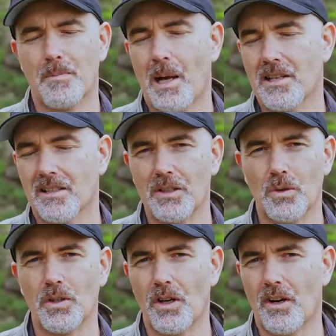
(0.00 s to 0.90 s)
basically
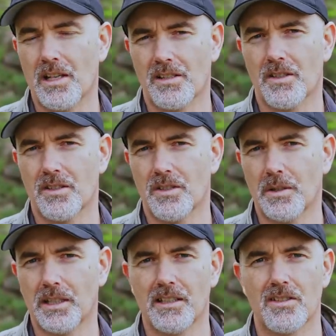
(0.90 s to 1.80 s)
all your ISO is
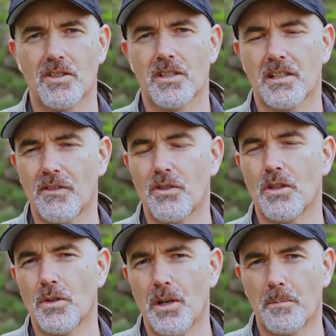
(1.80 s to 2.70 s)
doing. It's just giving
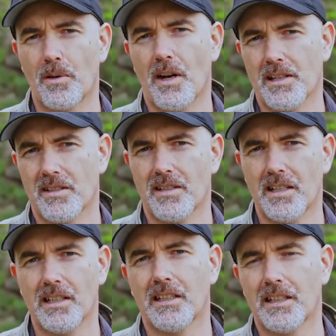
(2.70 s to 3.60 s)
you a brighter
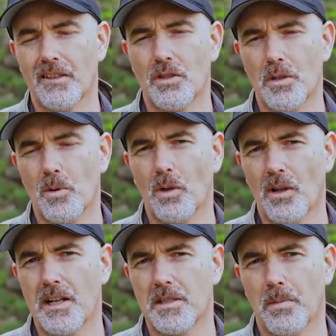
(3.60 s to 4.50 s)
scene and giving you more
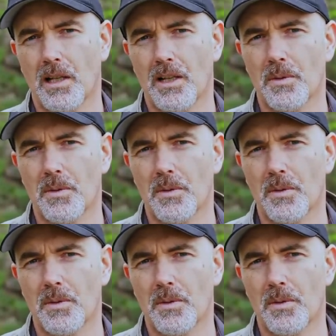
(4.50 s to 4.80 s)
light to play